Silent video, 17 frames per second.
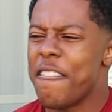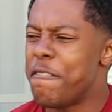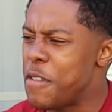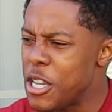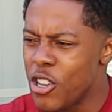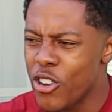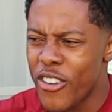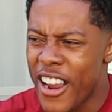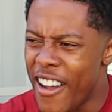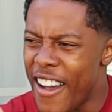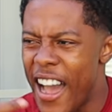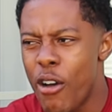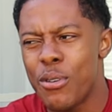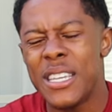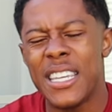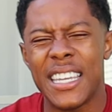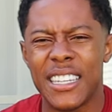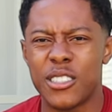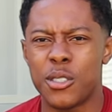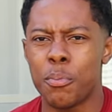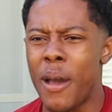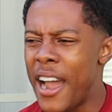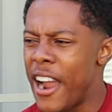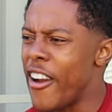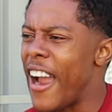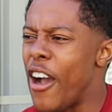figuring out how he can
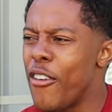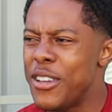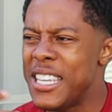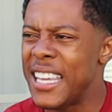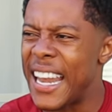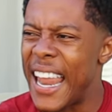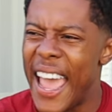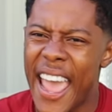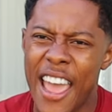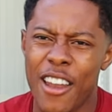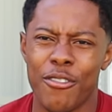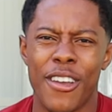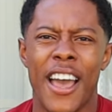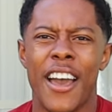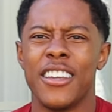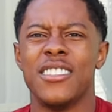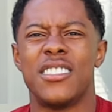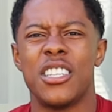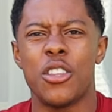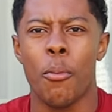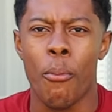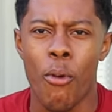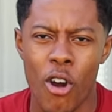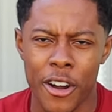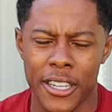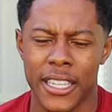inspire, how he can add value to the
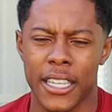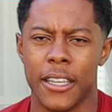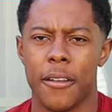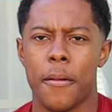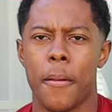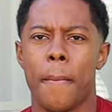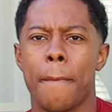market.